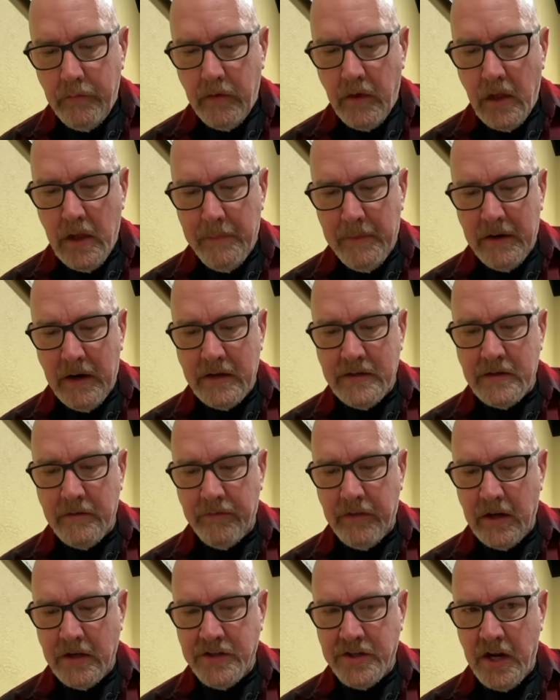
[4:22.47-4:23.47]
It'd be nice if
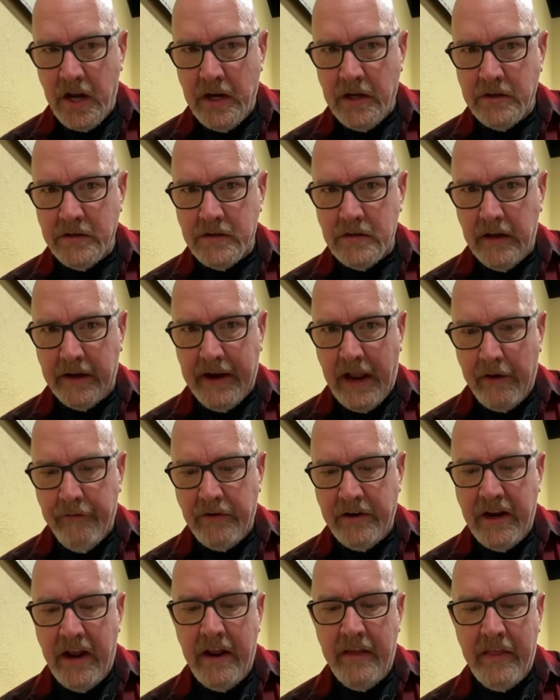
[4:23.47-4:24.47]
they changed, like
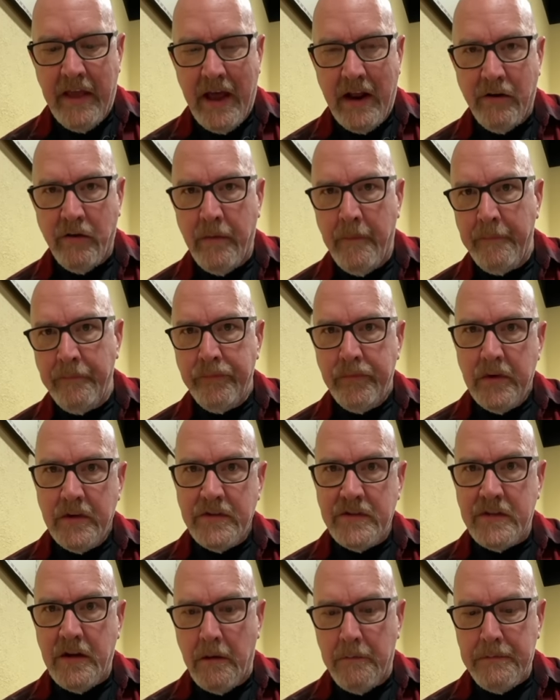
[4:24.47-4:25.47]
every day they had
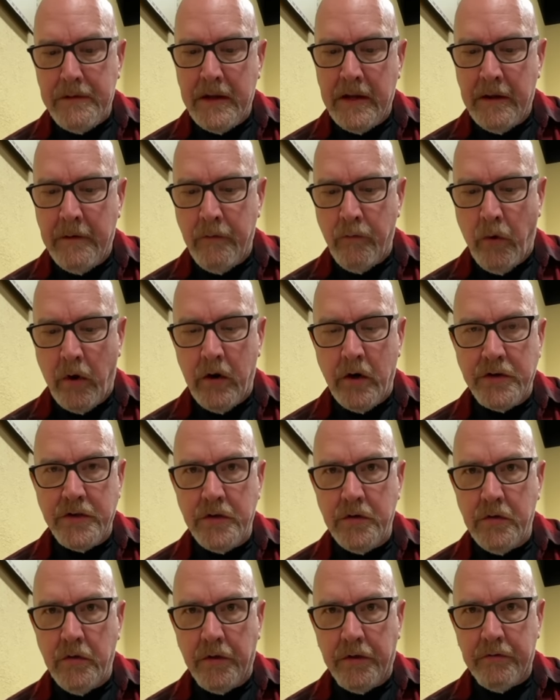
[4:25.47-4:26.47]
something, one or
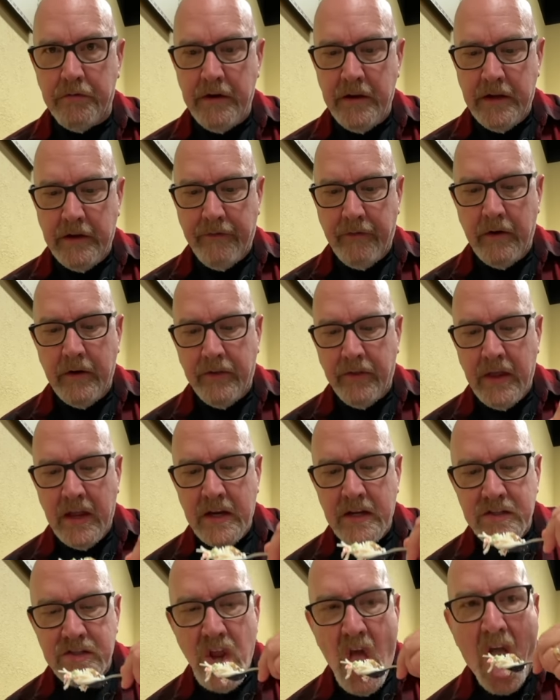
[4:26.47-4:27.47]
two or three different
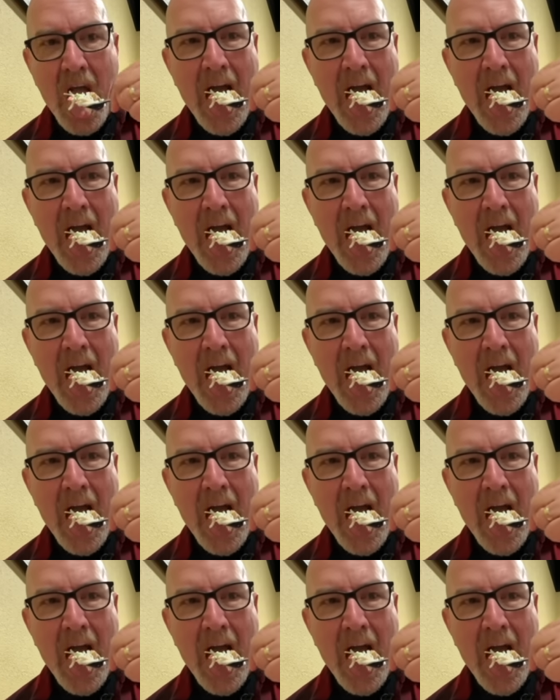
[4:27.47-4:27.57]
things